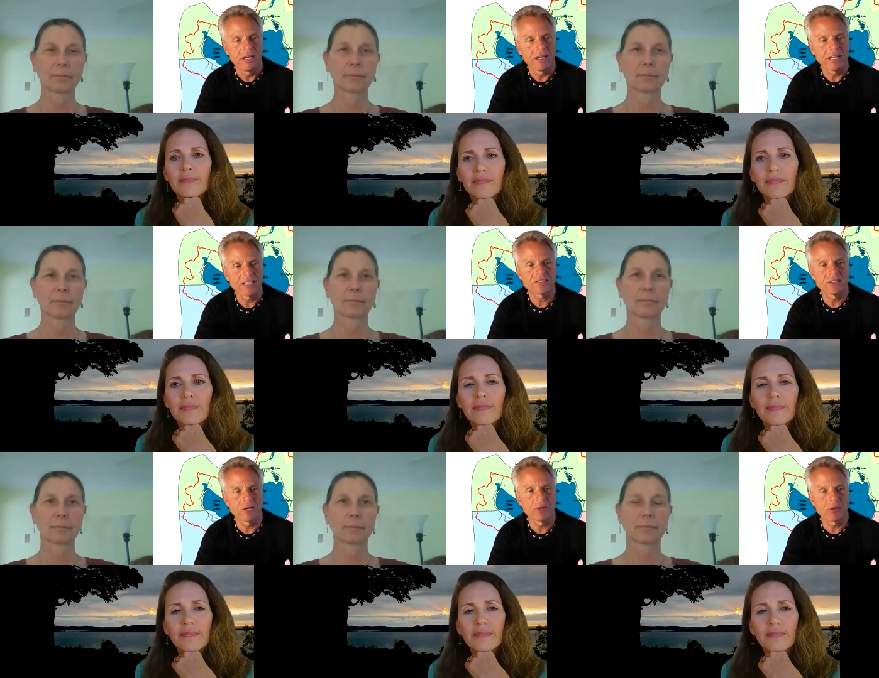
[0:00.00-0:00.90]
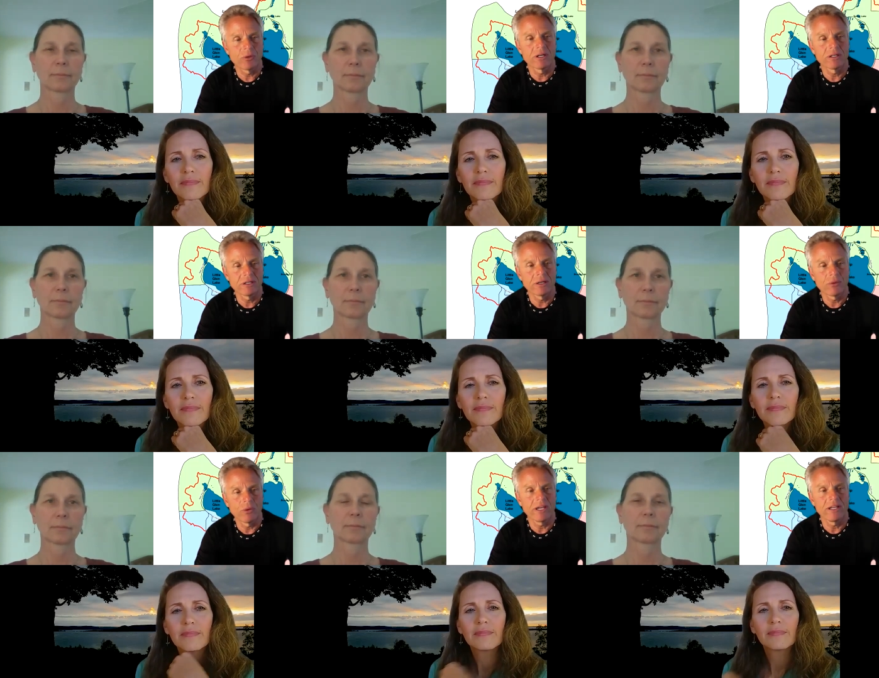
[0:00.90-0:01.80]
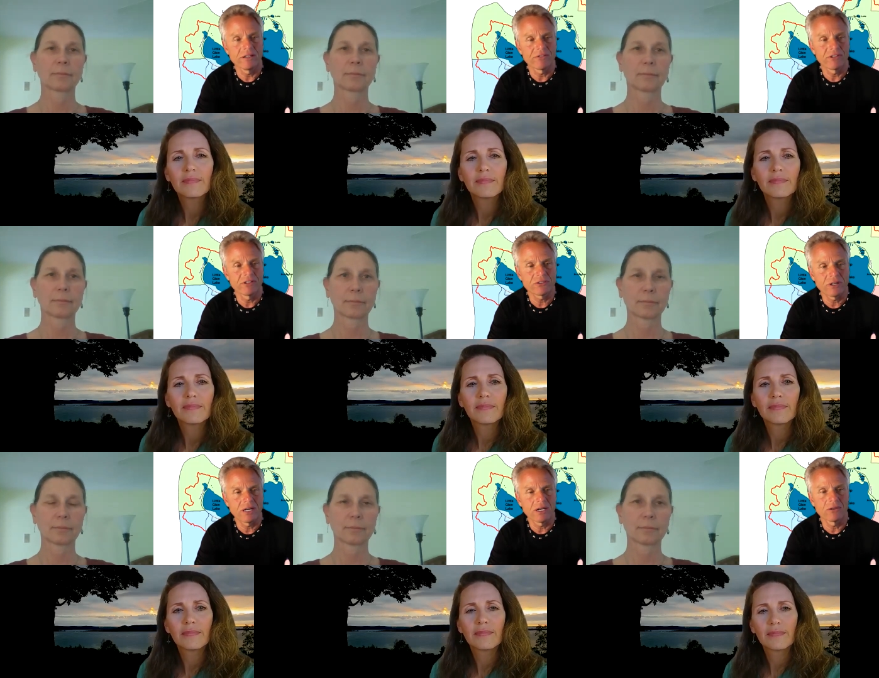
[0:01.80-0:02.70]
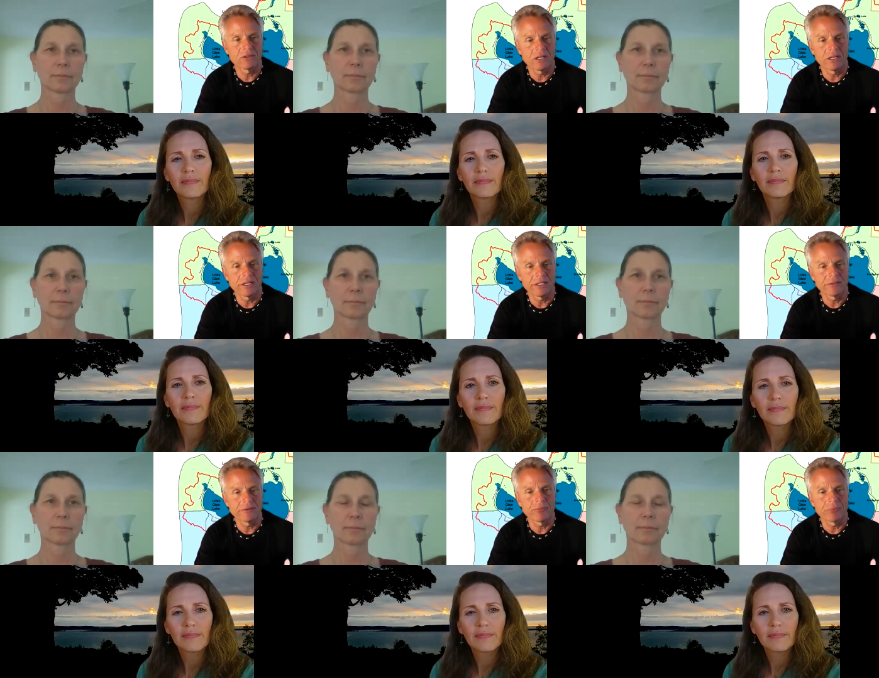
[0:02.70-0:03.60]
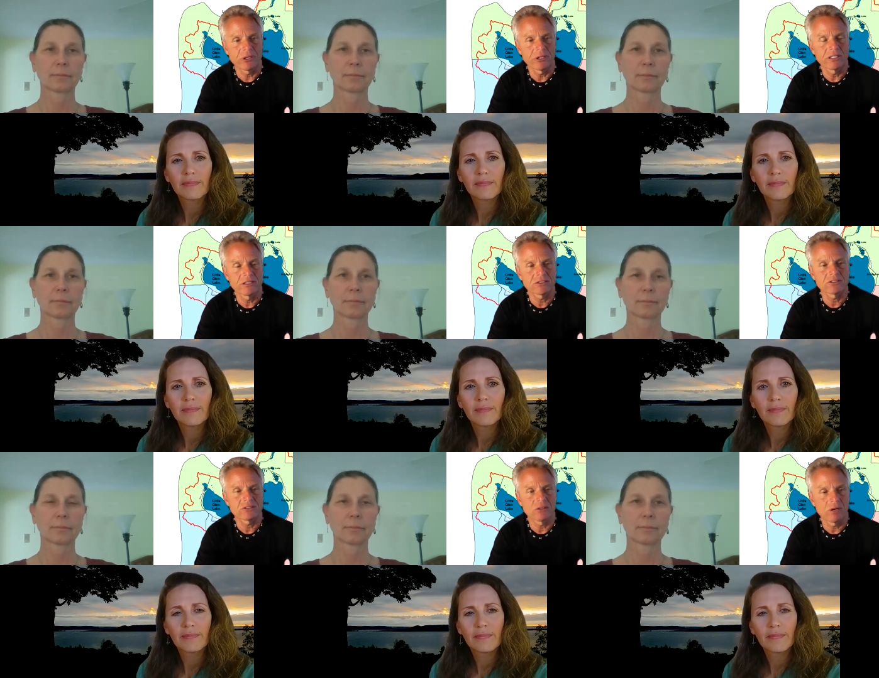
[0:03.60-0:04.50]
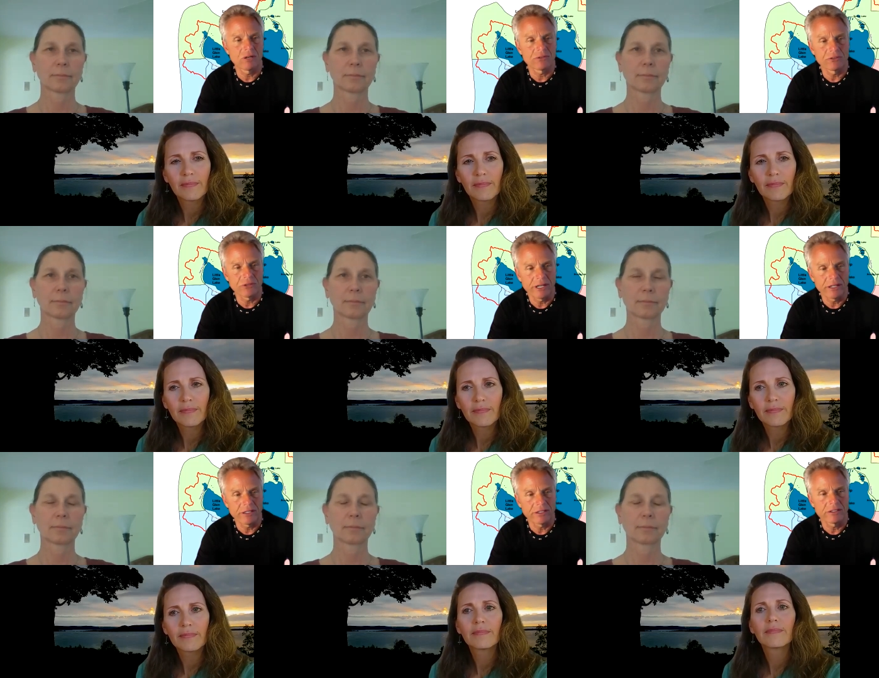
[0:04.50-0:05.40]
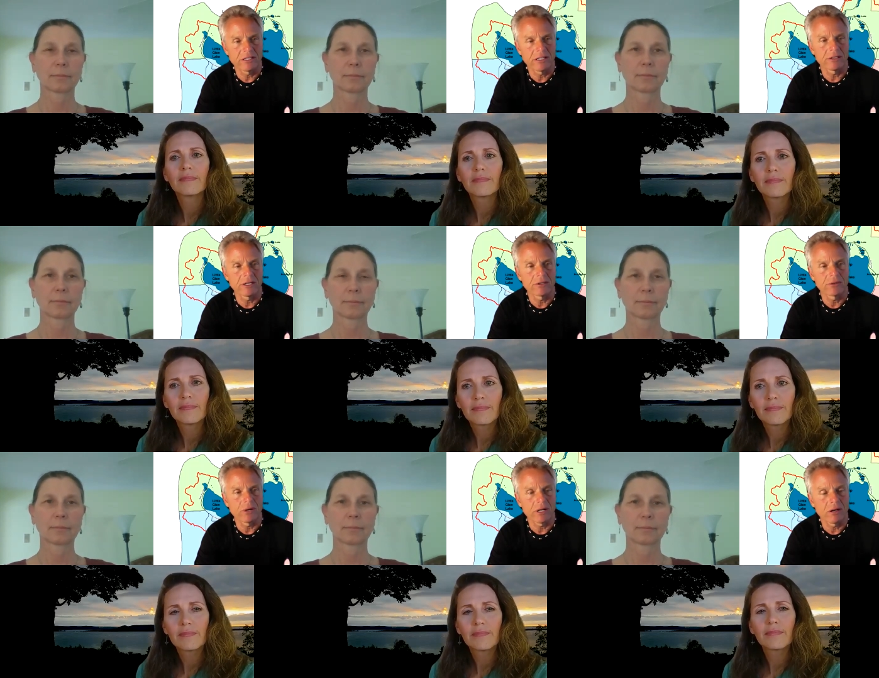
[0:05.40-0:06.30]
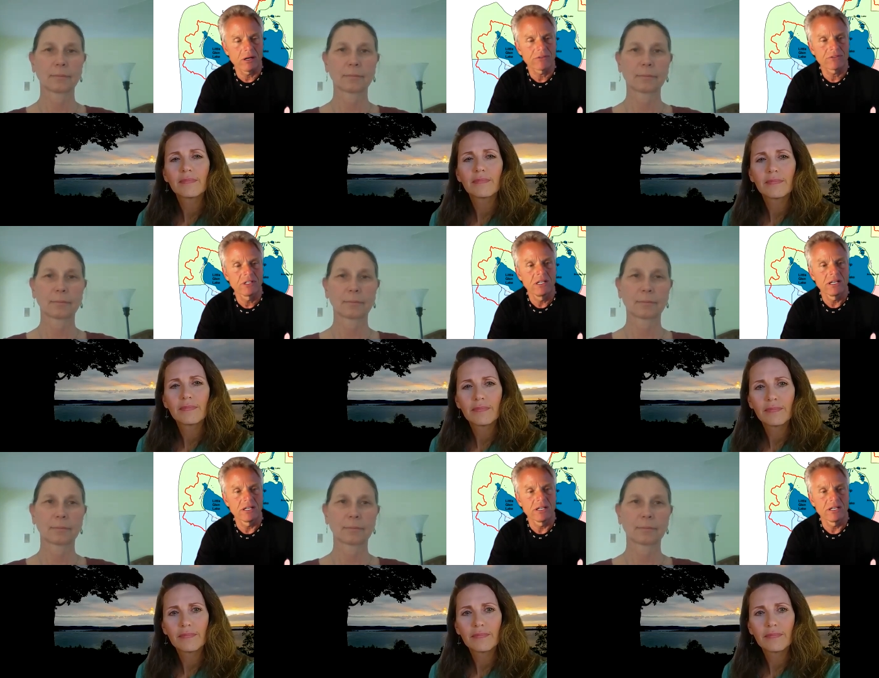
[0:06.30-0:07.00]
Speaker 1: And that's the number one way to filter out uh, impurities, slow off draining and, and runoff and